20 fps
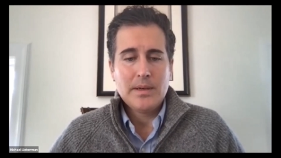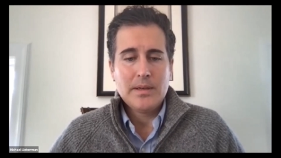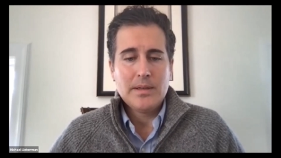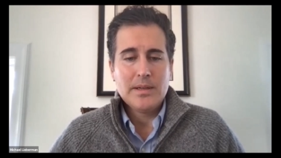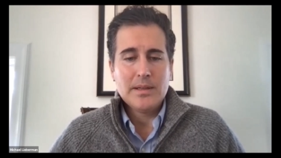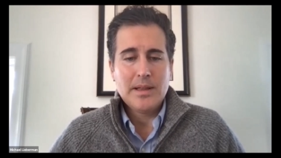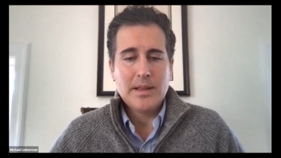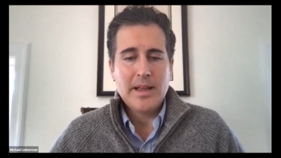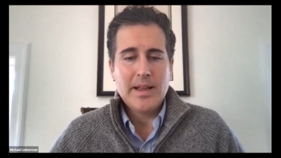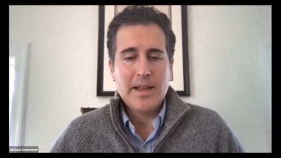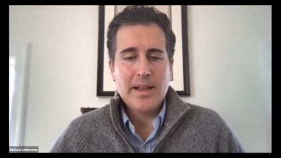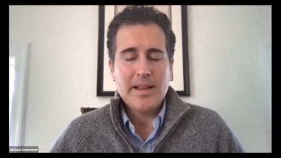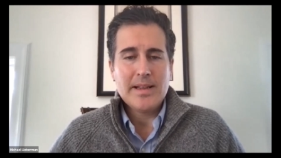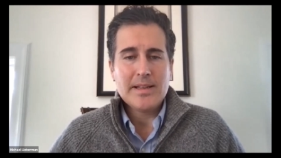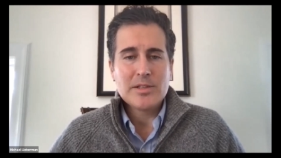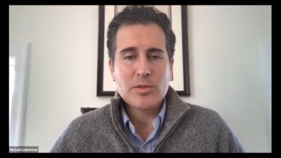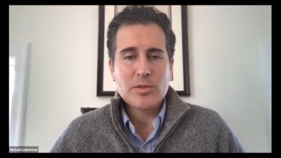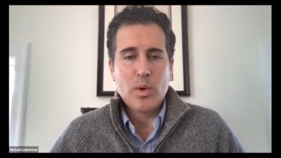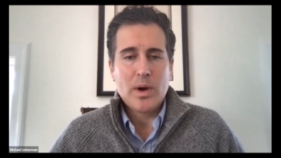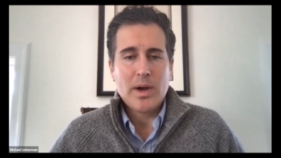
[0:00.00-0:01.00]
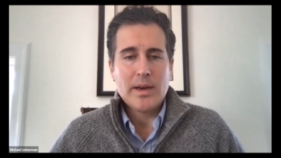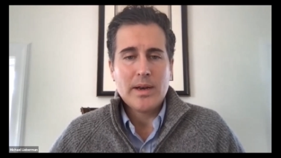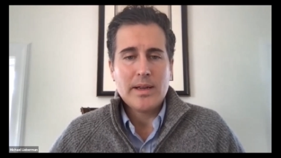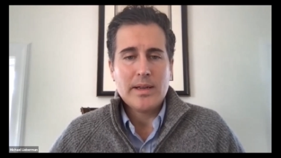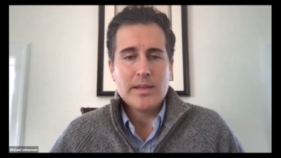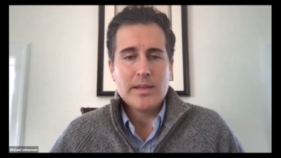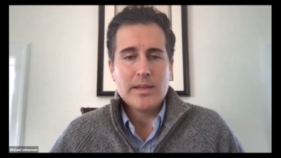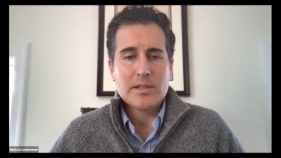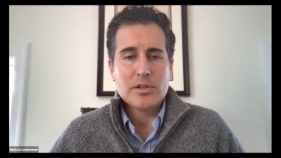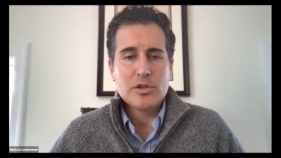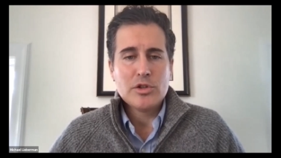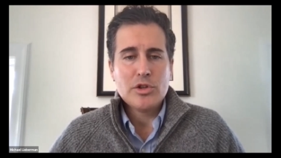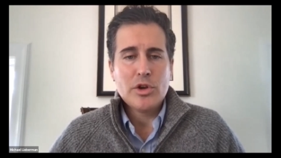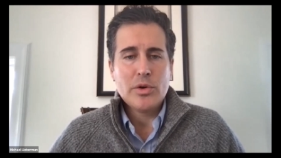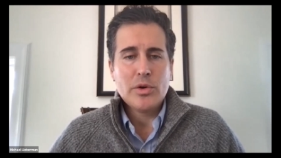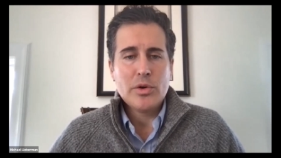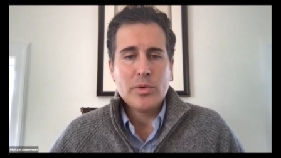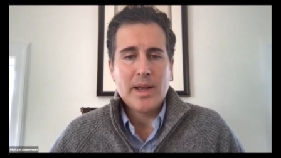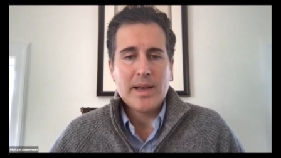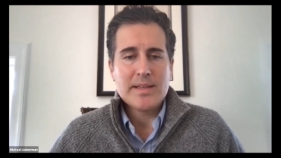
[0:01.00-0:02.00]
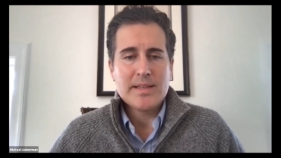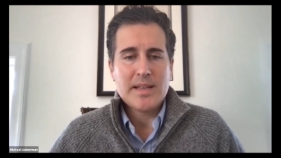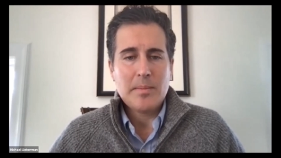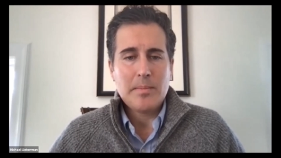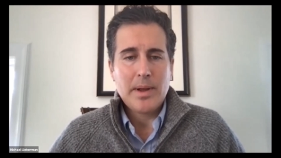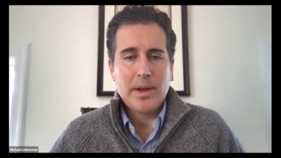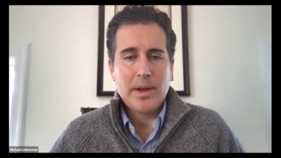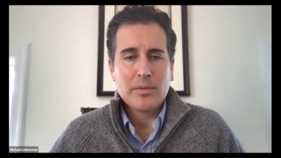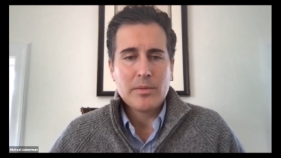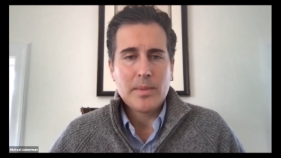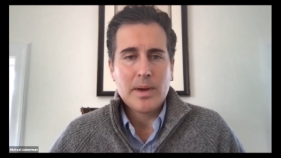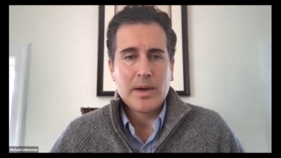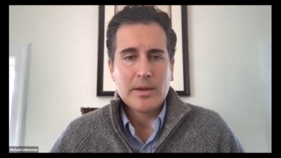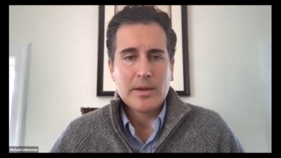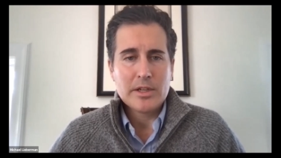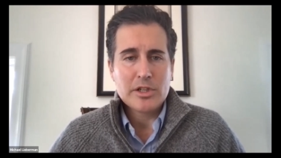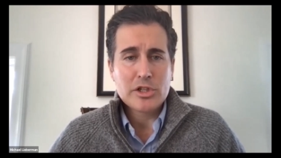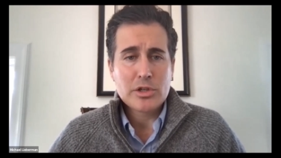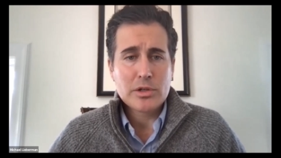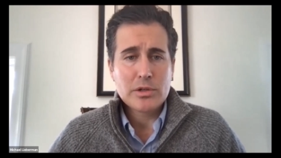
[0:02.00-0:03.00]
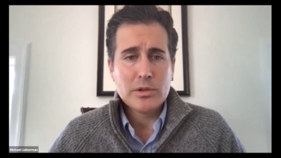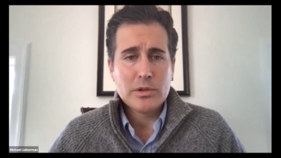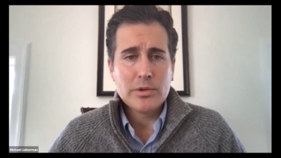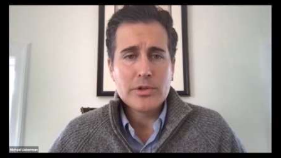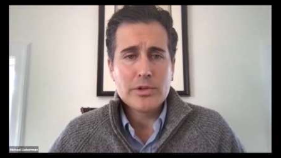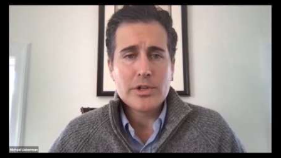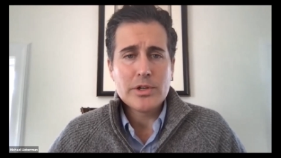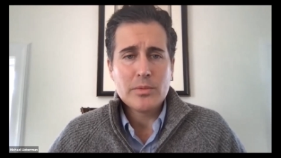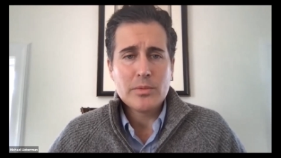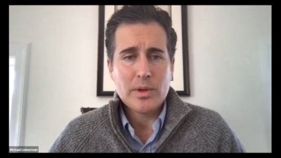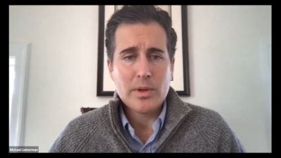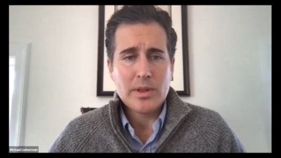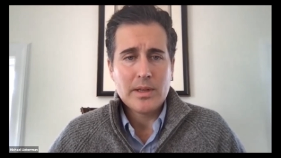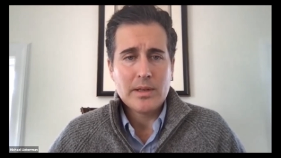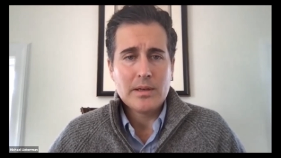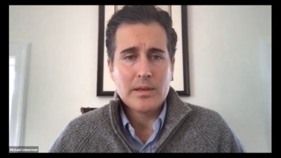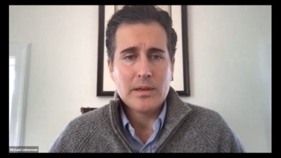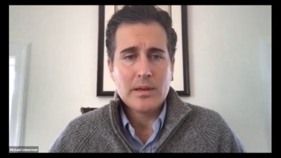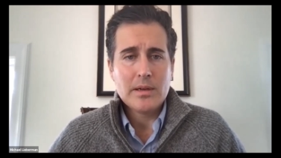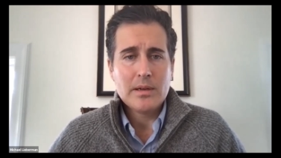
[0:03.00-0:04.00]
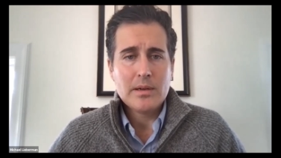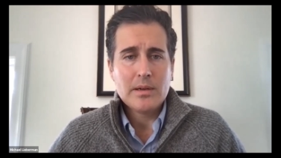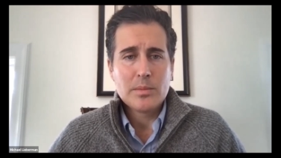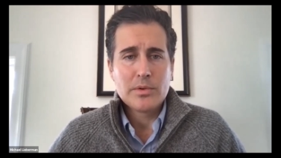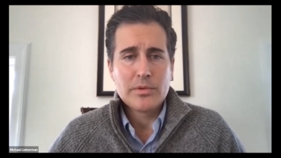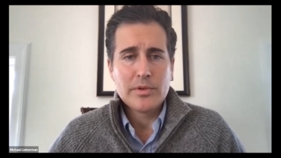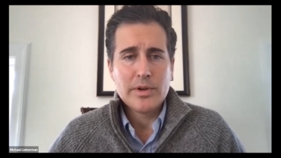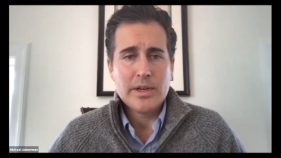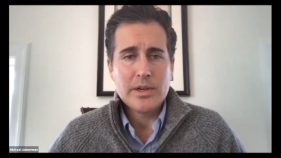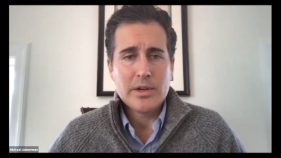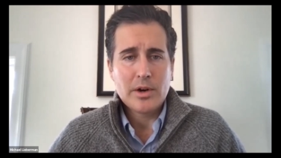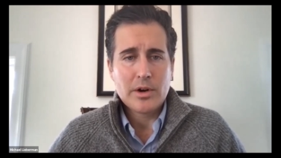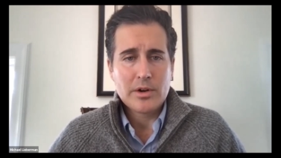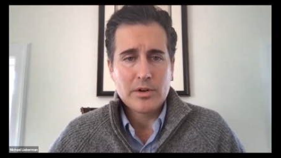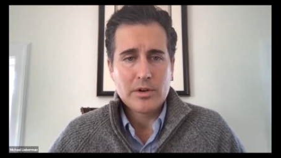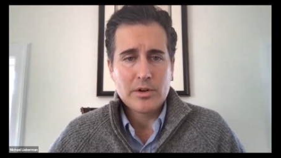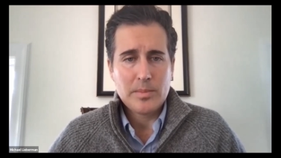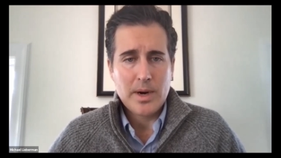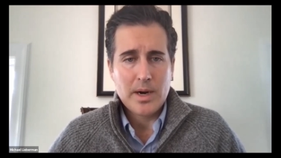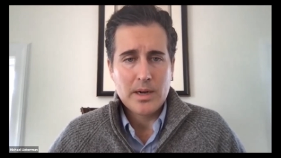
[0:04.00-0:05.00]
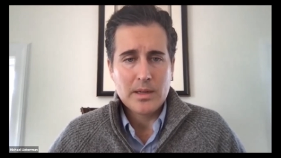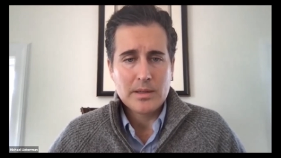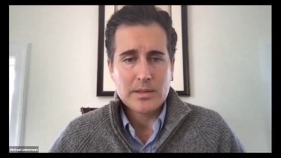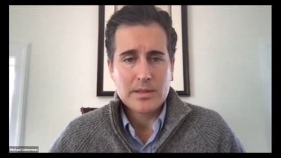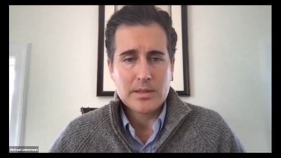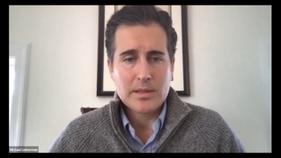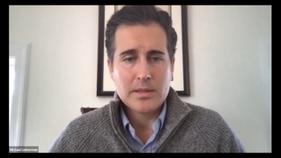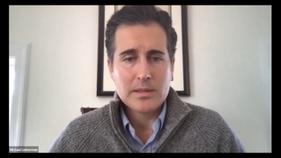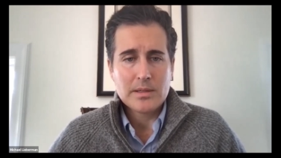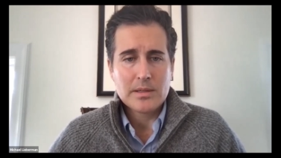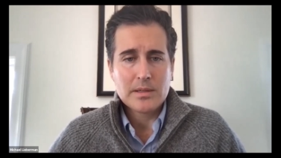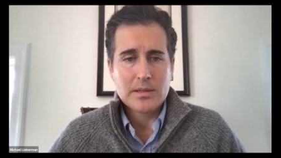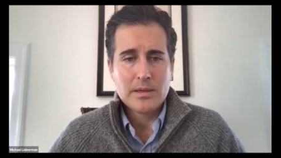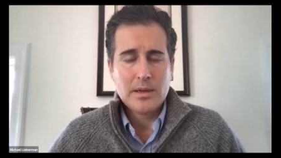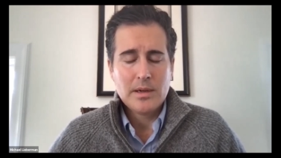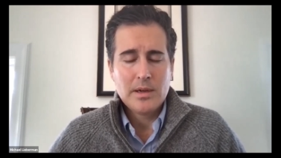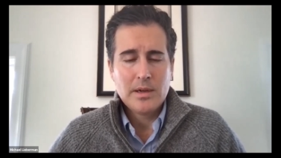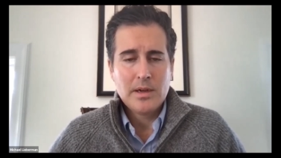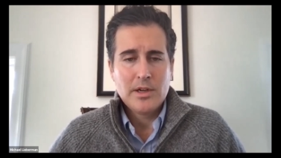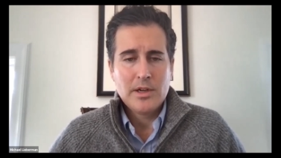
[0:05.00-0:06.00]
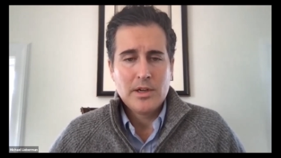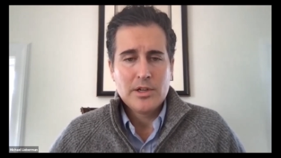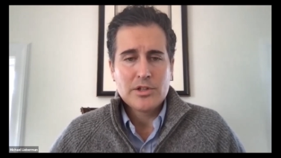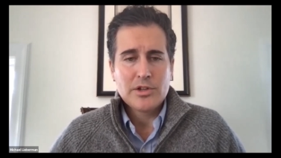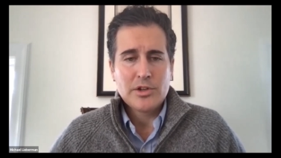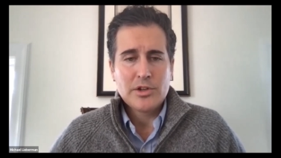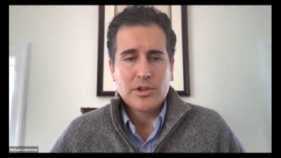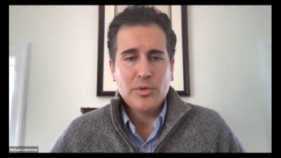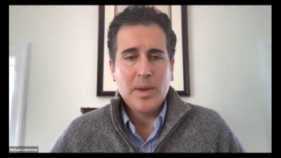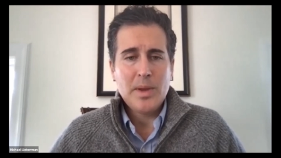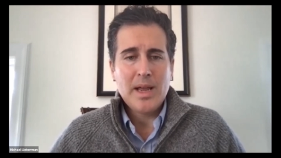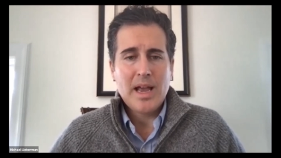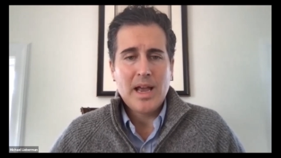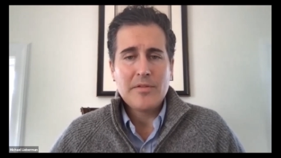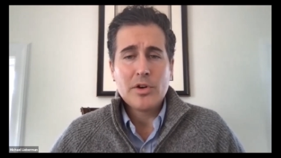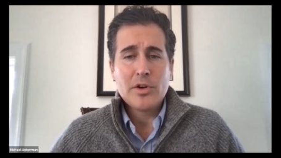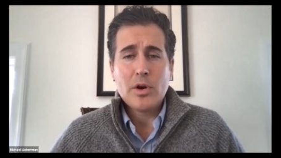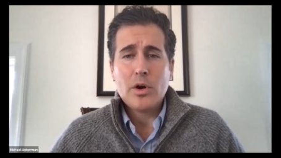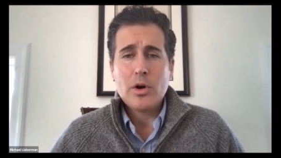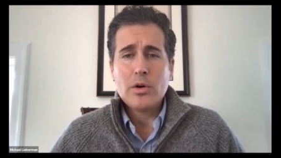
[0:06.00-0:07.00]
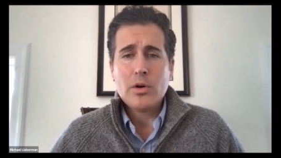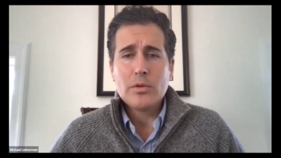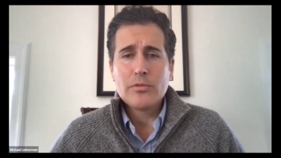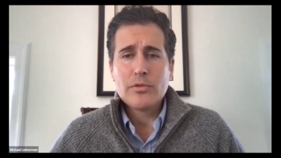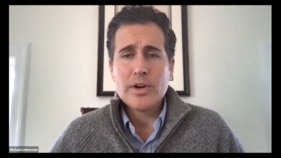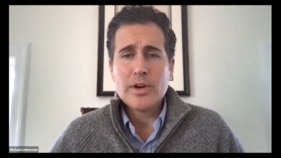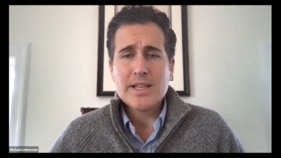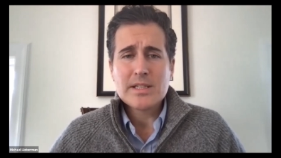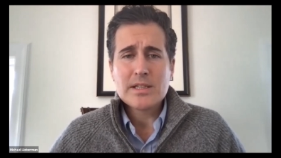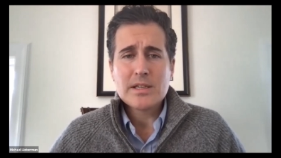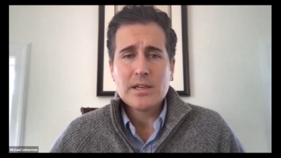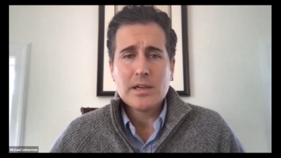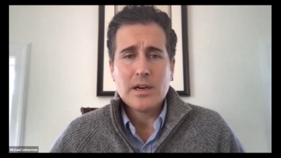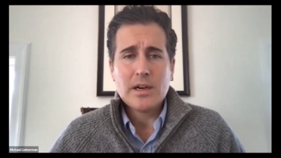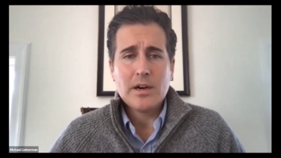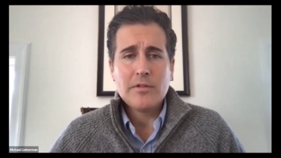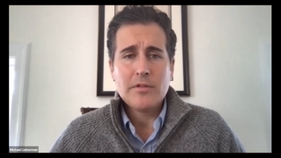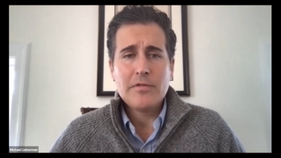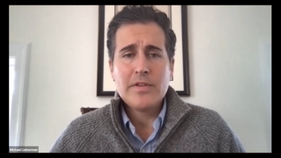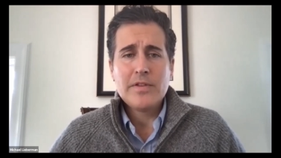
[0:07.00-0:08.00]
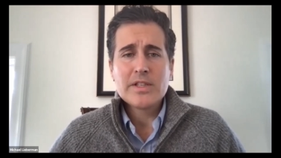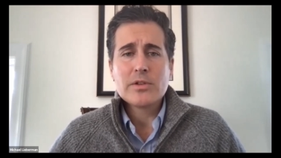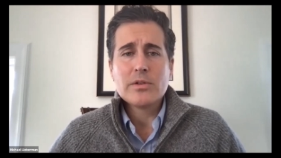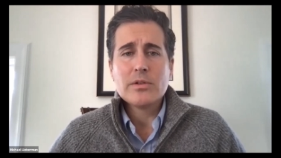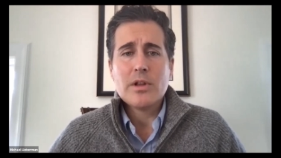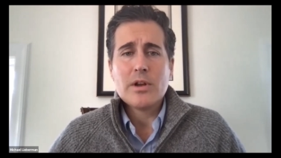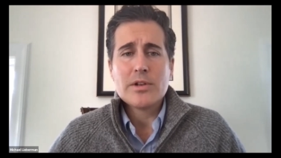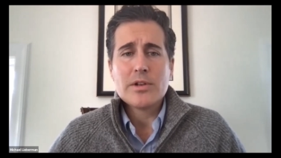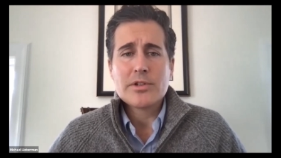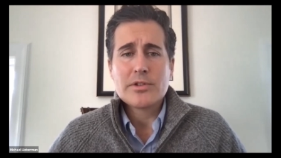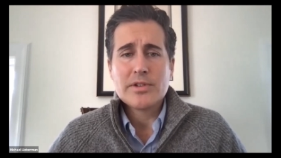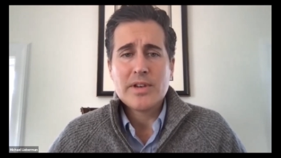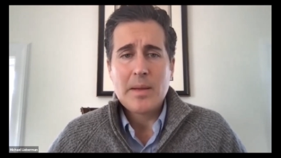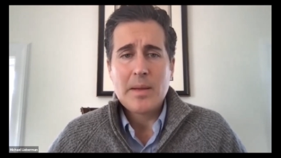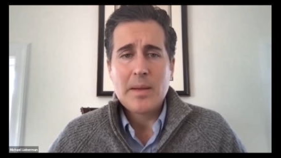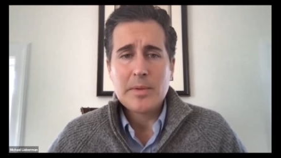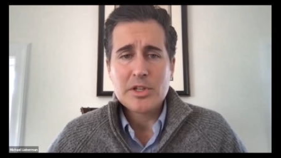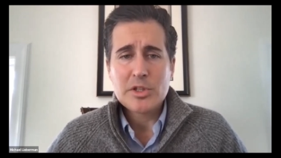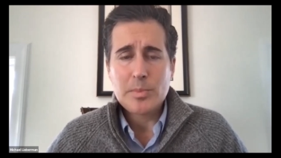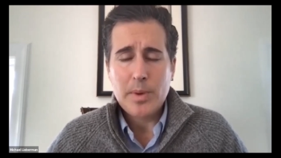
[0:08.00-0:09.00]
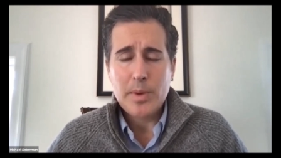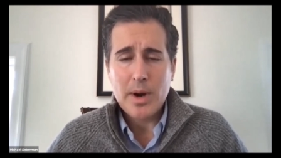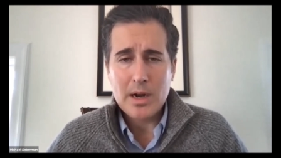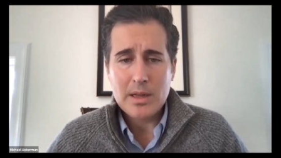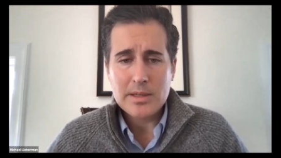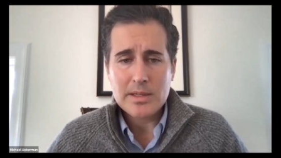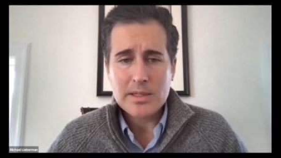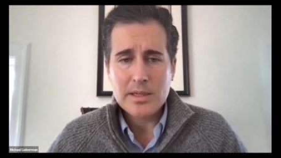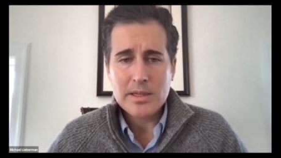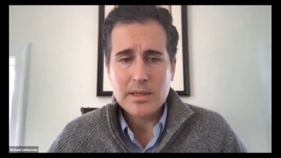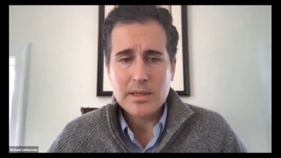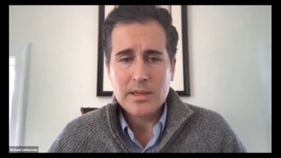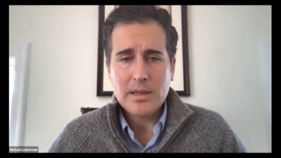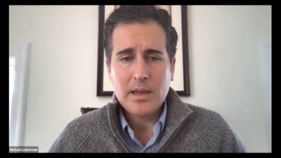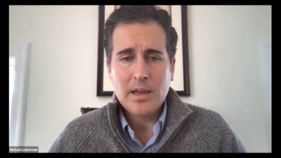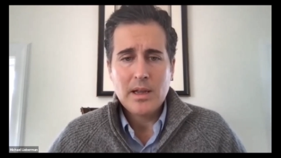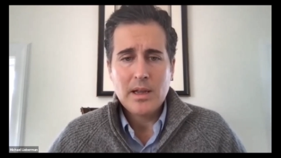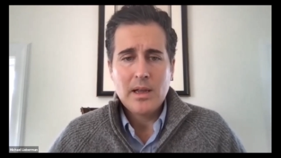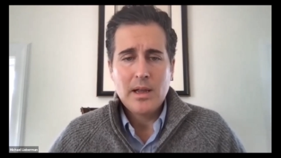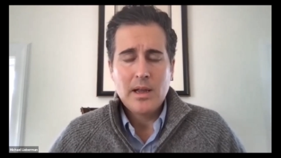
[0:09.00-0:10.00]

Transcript: delay is what is known as a paramount exclusion within marine cargo policies. So you may have an all risk of physical loss or damage policy.